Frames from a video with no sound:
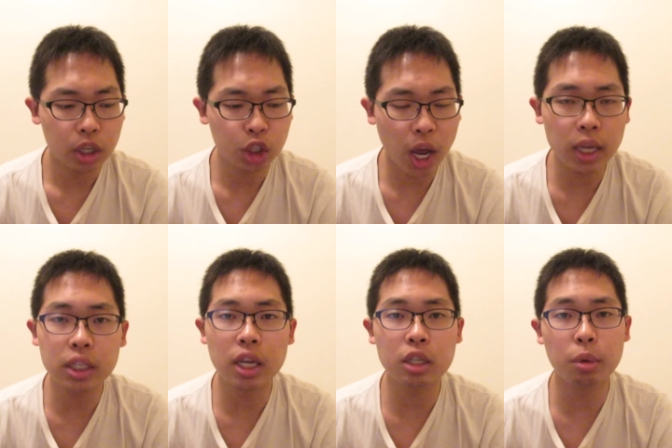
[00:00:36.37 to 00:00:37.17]

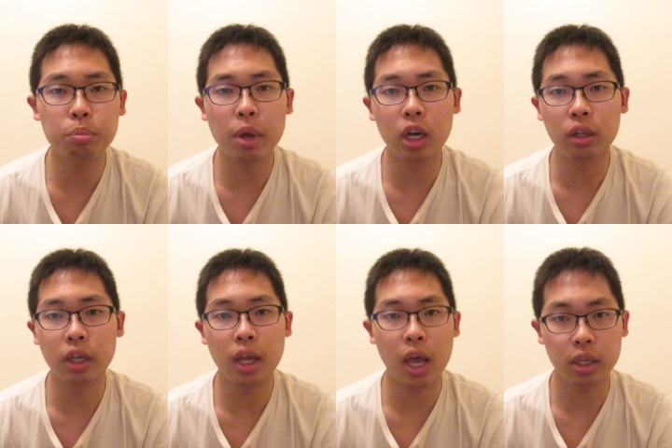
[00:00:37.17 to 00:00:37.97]
Jackson has been
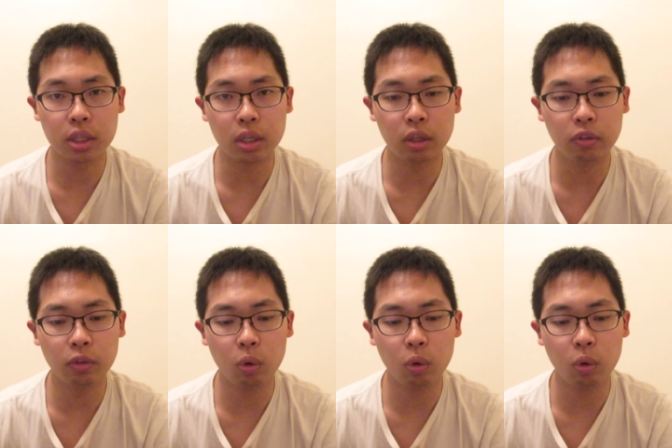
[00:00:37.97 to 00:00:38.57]
battling cancer